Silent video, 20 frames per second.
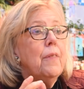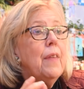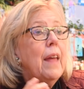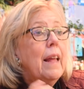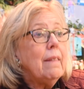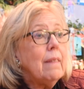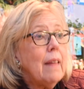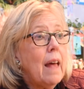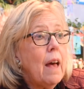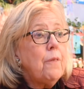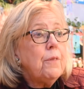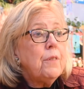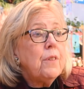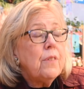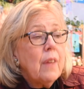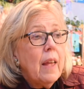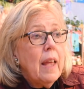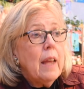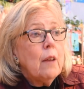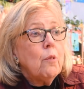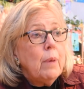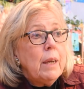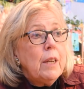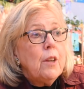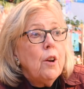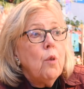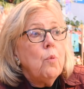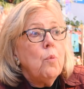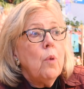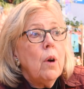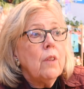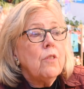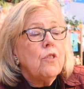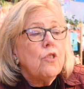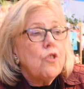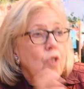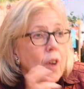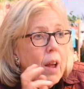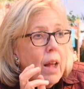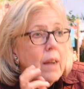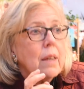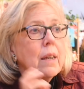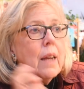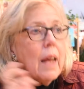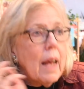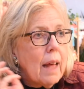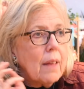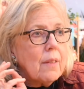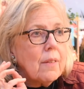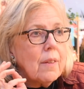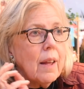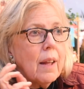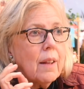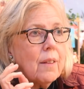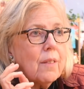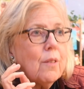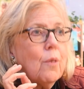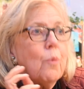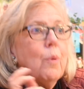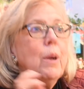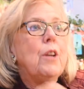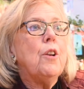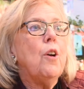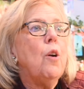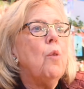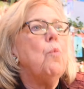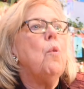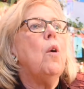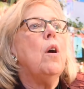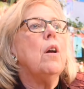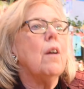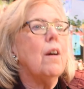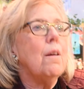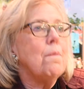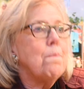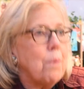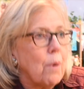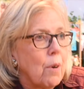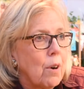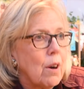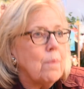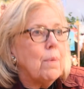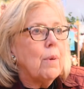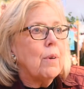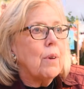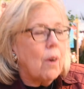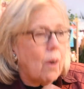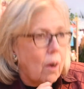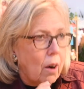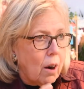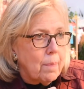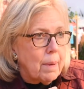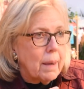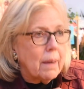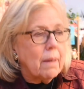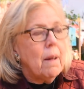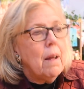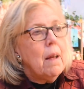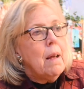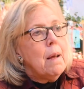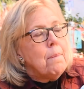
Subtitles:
They left saying, we don't want stranded assets. We don't want unburnable carbon.